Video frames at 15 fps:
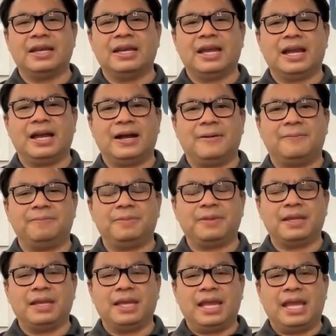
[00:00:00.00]
Um,
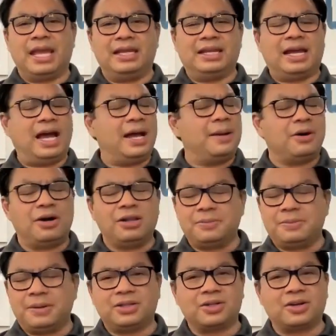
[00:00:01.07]
and I'm all
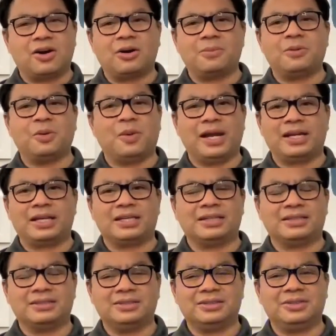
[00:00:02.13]
about the karma wagon.
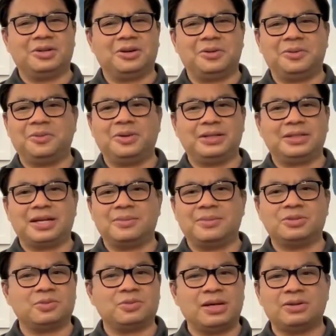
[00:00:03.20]
What comes
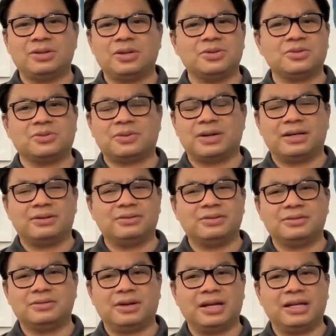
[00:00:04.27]
around goes around,
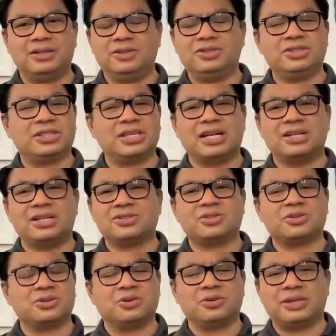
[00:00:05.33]
right? You just got to
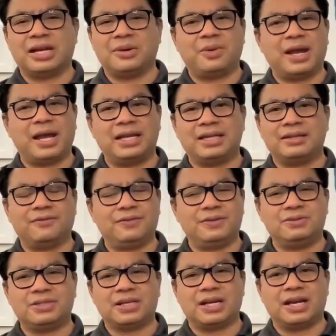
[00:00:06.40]
circle that wagon a few
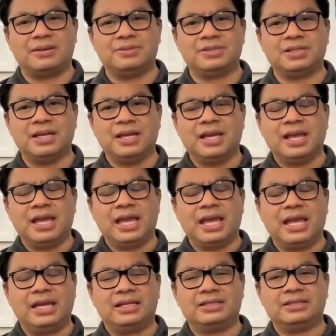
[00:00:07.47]
times.
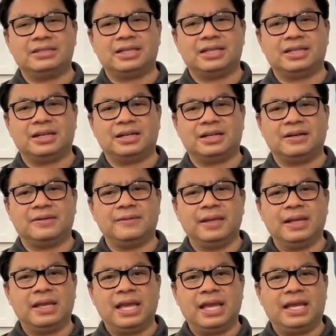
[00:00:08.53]
And
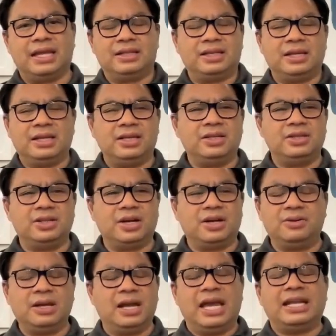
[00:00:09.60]
and
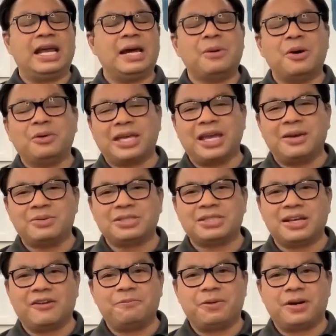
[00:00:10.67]
I'm okay with
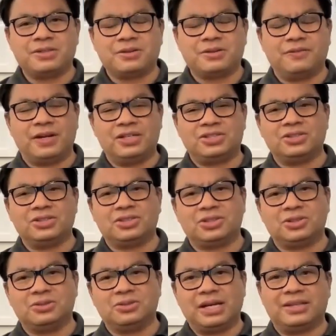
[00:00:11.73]
self-preservation
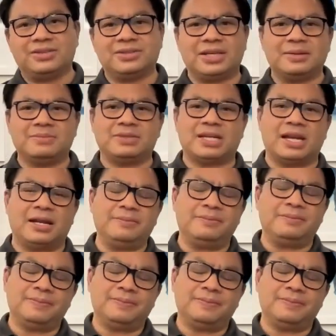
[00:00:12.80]
too at the same time.